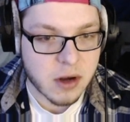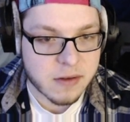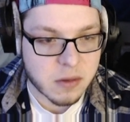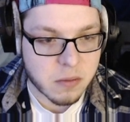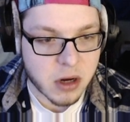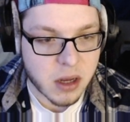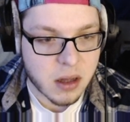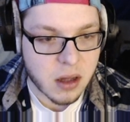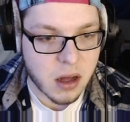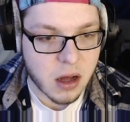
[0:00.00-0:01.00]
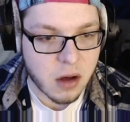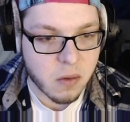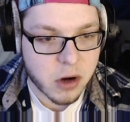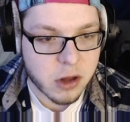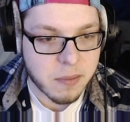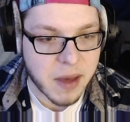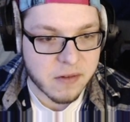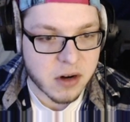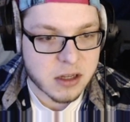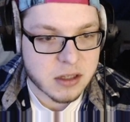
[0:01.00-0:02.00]
summary. Where are the
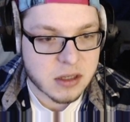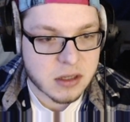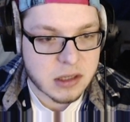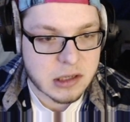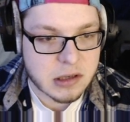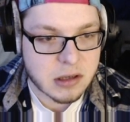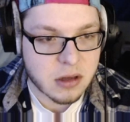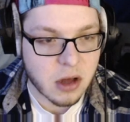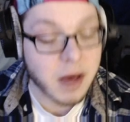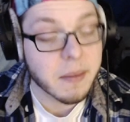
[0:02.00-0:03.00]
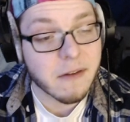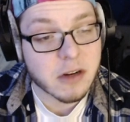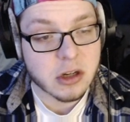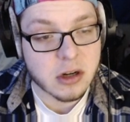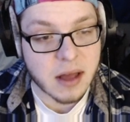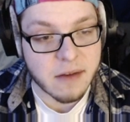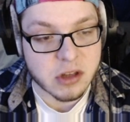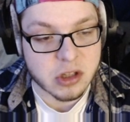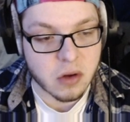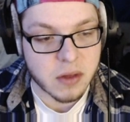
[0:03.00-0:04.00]
Mavericks? Okay, Mavericks are
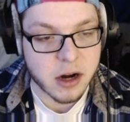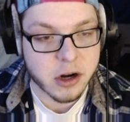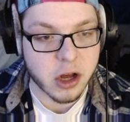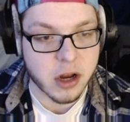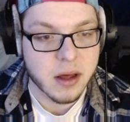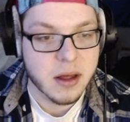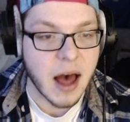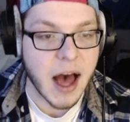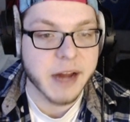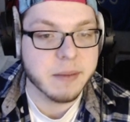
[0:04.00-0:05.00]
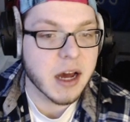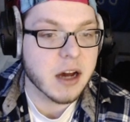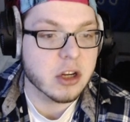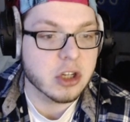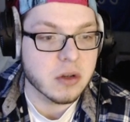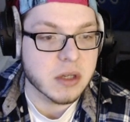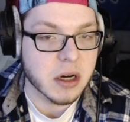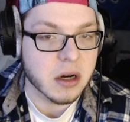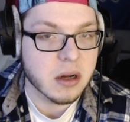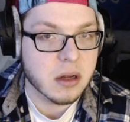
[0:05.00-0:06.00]
11, so they are good. I am not going to choose
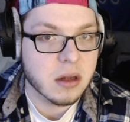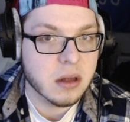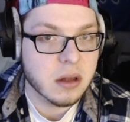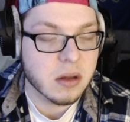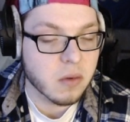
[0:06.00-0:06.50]
here. We're